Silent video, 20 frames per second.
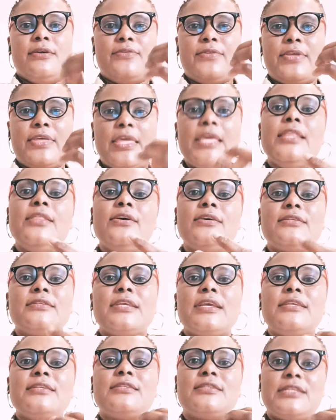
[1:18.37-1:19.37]
the
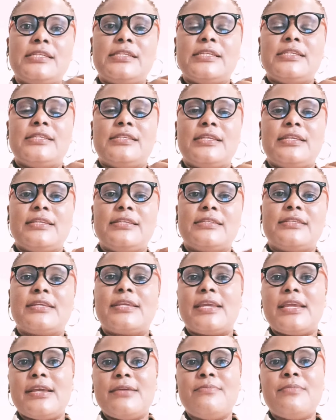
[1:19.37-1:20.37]
innocent citizens
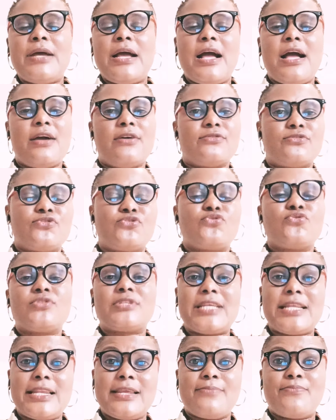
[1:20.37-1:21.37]
came out to
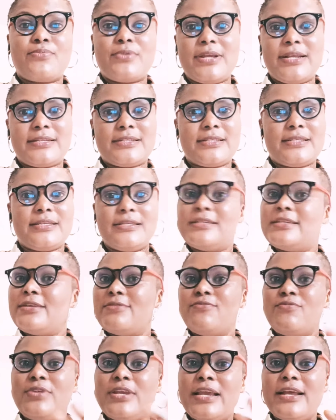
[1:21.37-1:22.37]
celebrate.
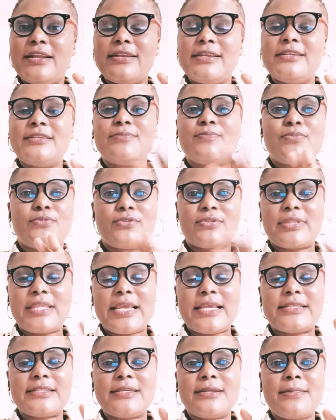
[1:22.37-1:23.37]
They weren't
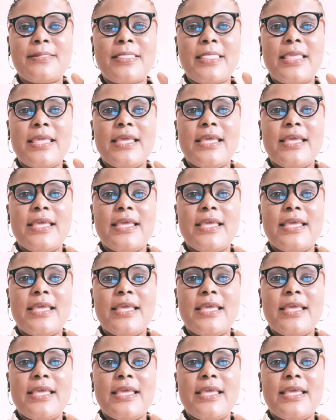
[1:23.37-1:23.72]
protesting.